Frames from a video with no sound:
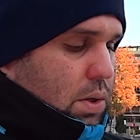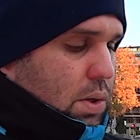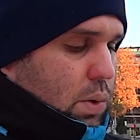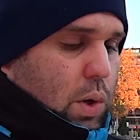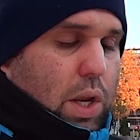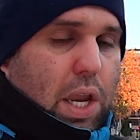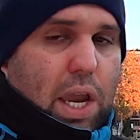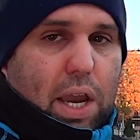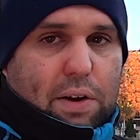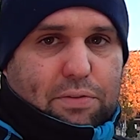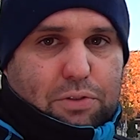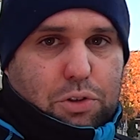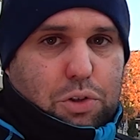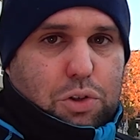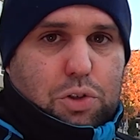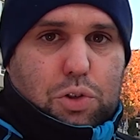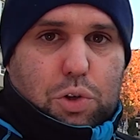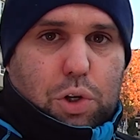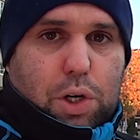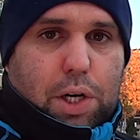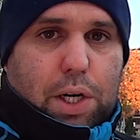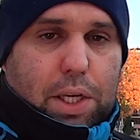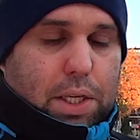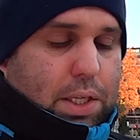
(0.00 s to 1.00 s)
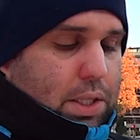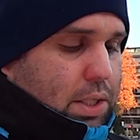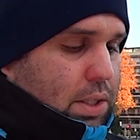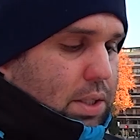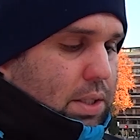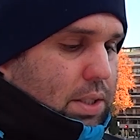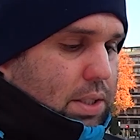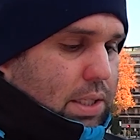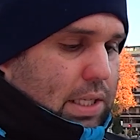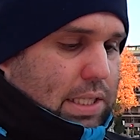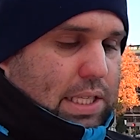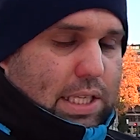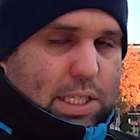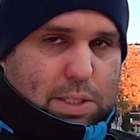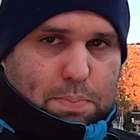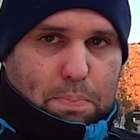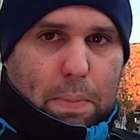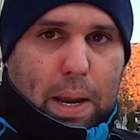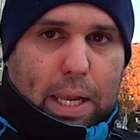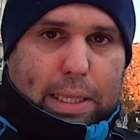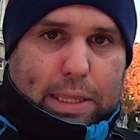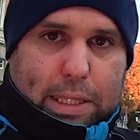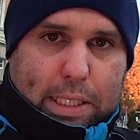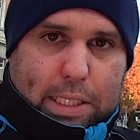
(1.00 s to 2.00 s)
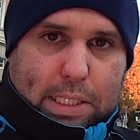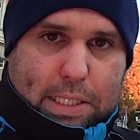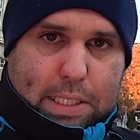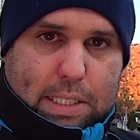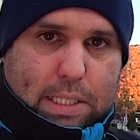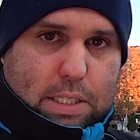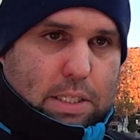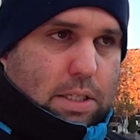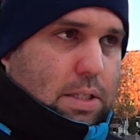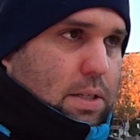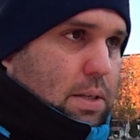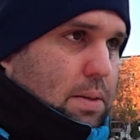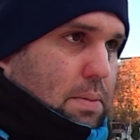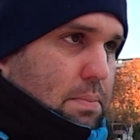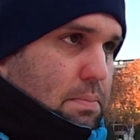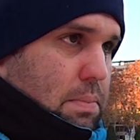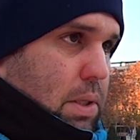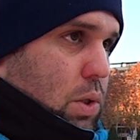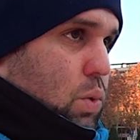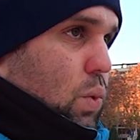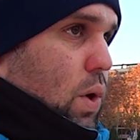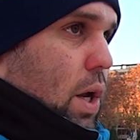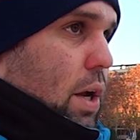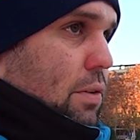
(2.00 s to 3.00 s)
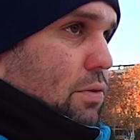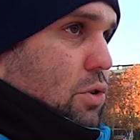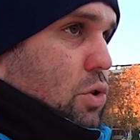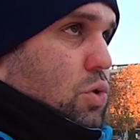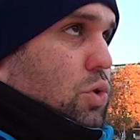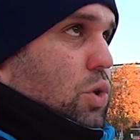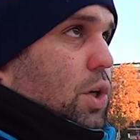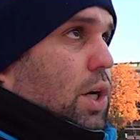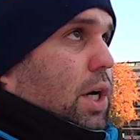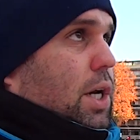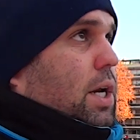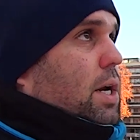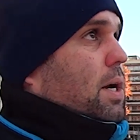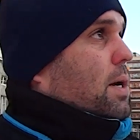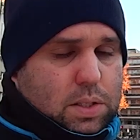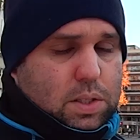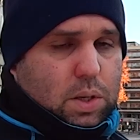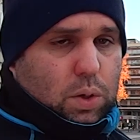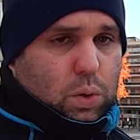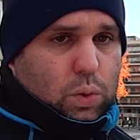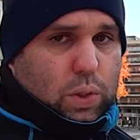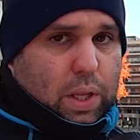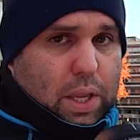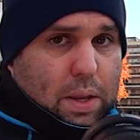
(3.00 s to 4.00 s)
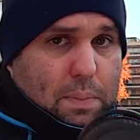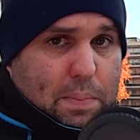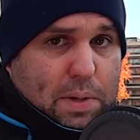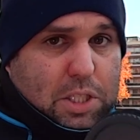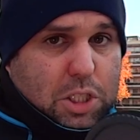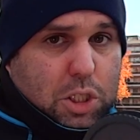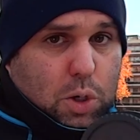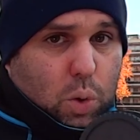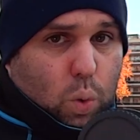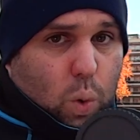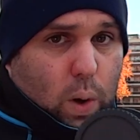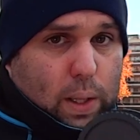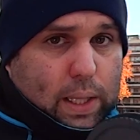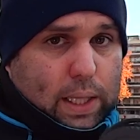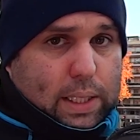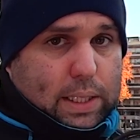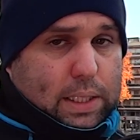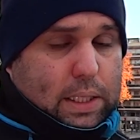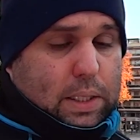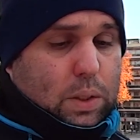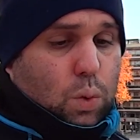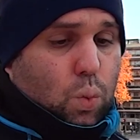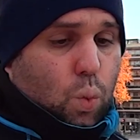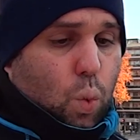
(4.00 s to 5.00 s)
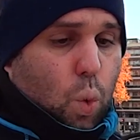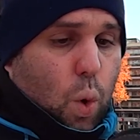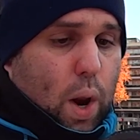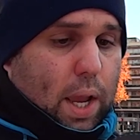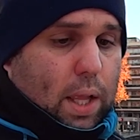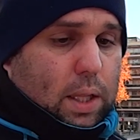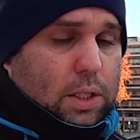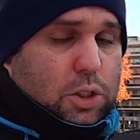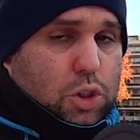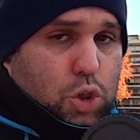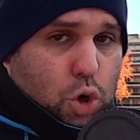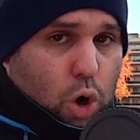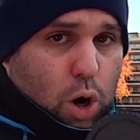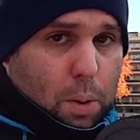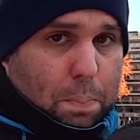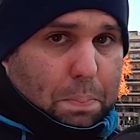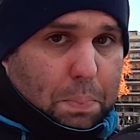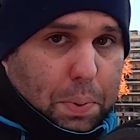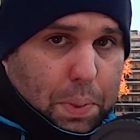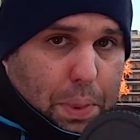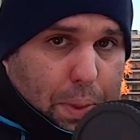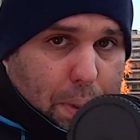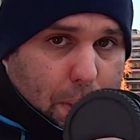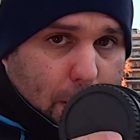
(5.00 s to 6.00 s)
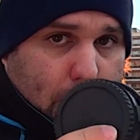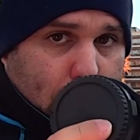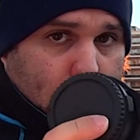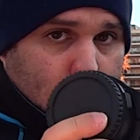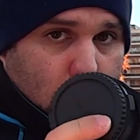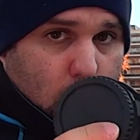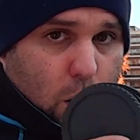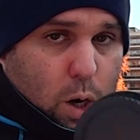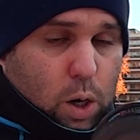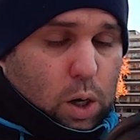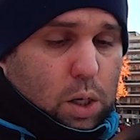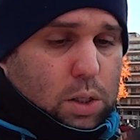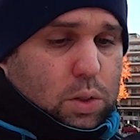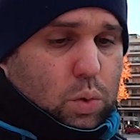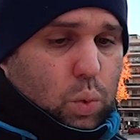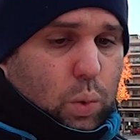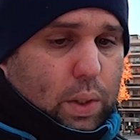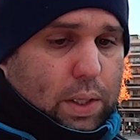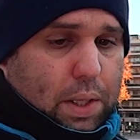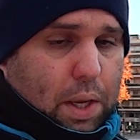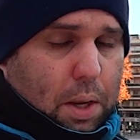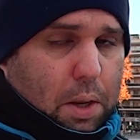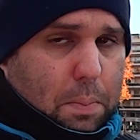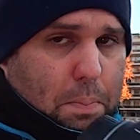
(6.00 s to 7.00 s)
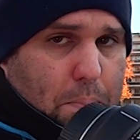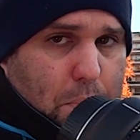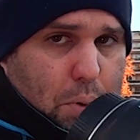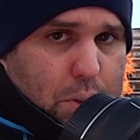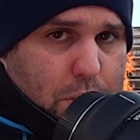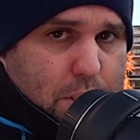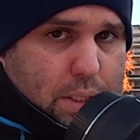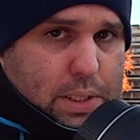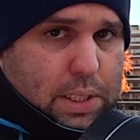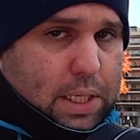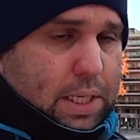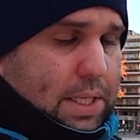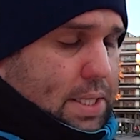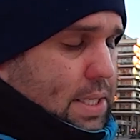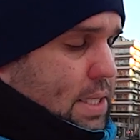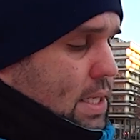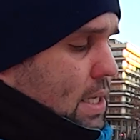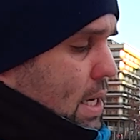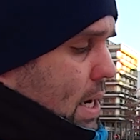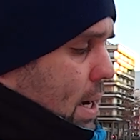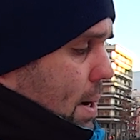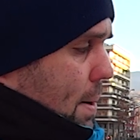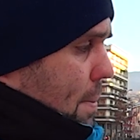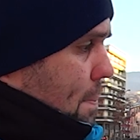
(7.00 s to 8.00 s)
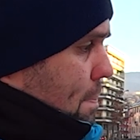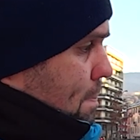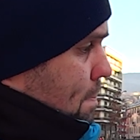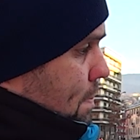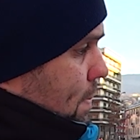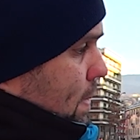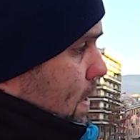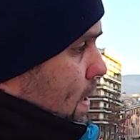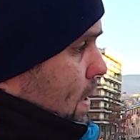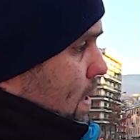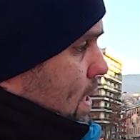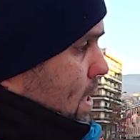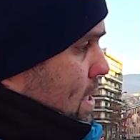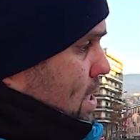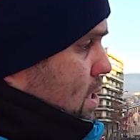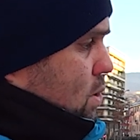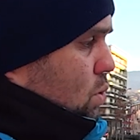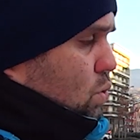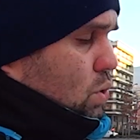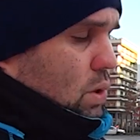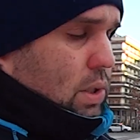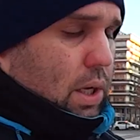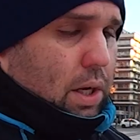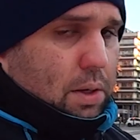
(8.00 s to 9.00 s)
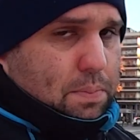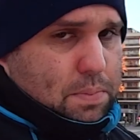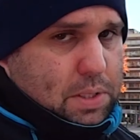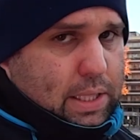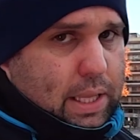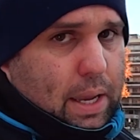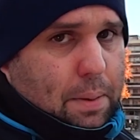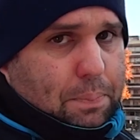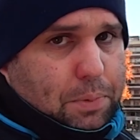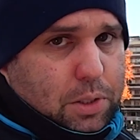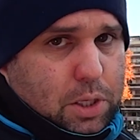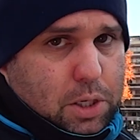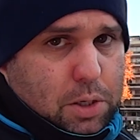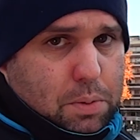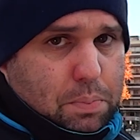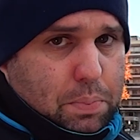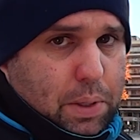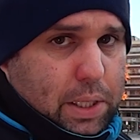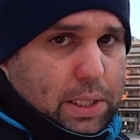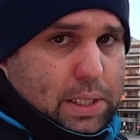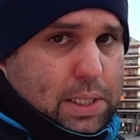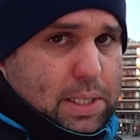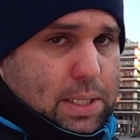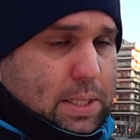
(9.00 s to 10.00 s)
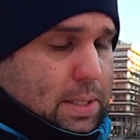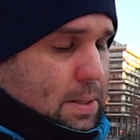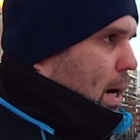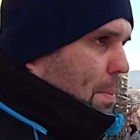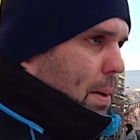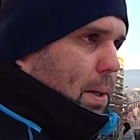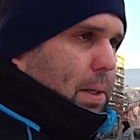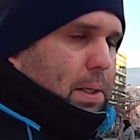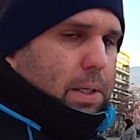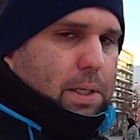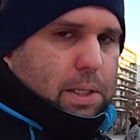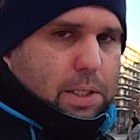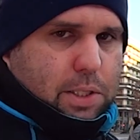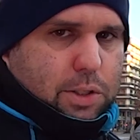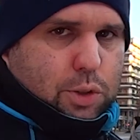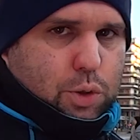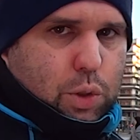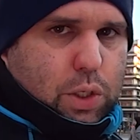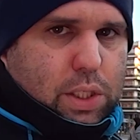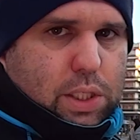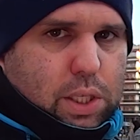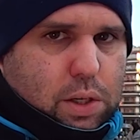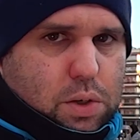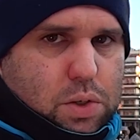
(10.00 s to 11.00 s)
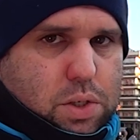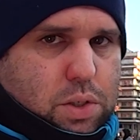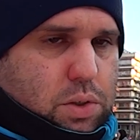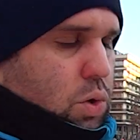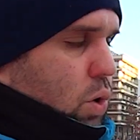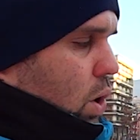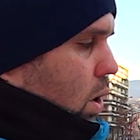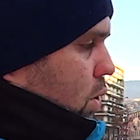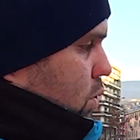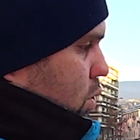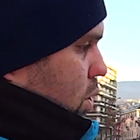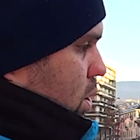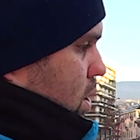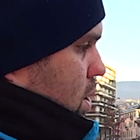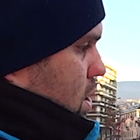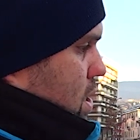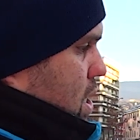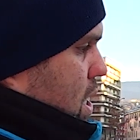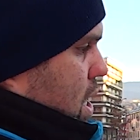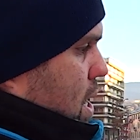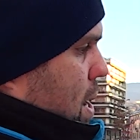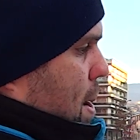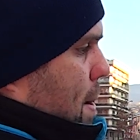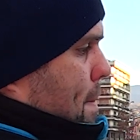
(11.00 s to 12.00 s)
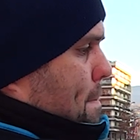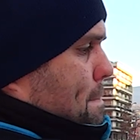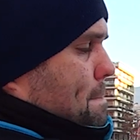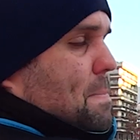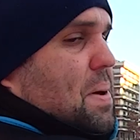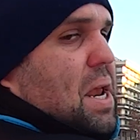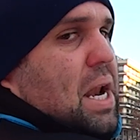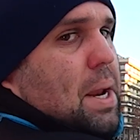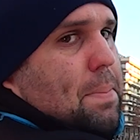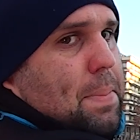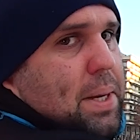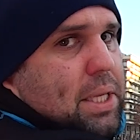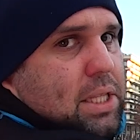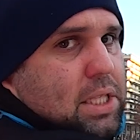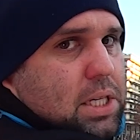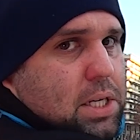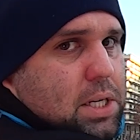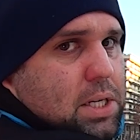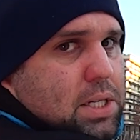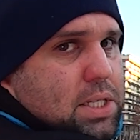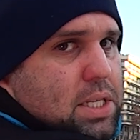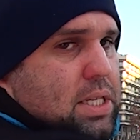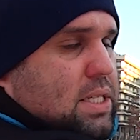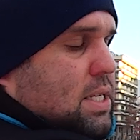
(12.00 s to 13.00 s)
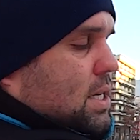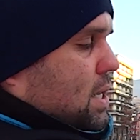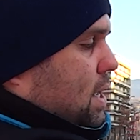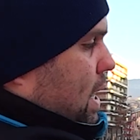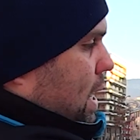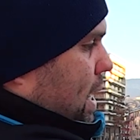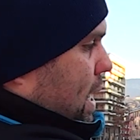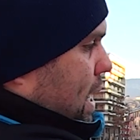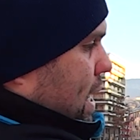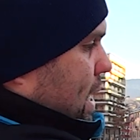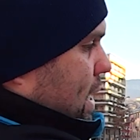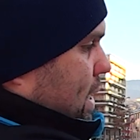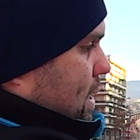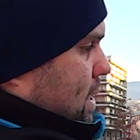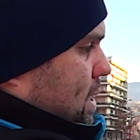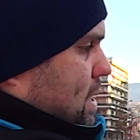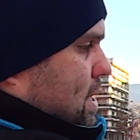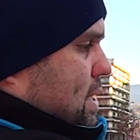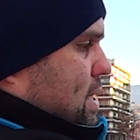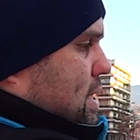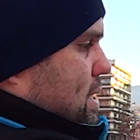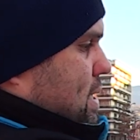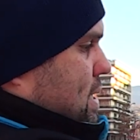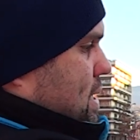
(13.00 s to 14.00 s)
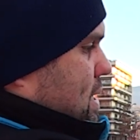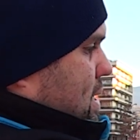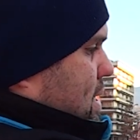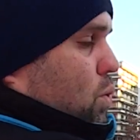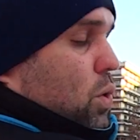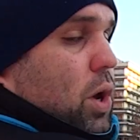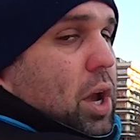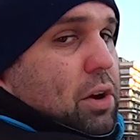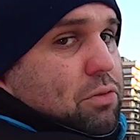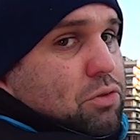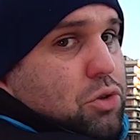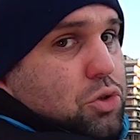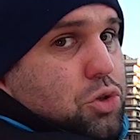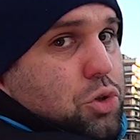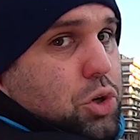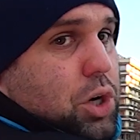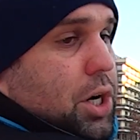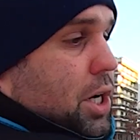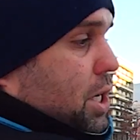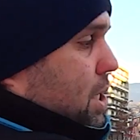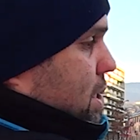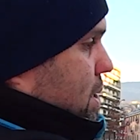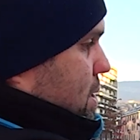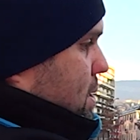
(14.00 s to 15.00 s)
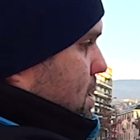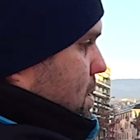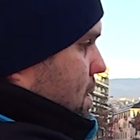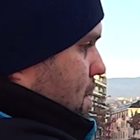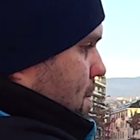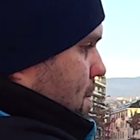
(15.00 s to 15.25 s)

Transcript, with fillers: we have to try. This is madness, but we have to try. So the image quality will drop a lot when I put this um, this two times adapter, but come on, three thousand two hundred millimeters lens, we have to try it.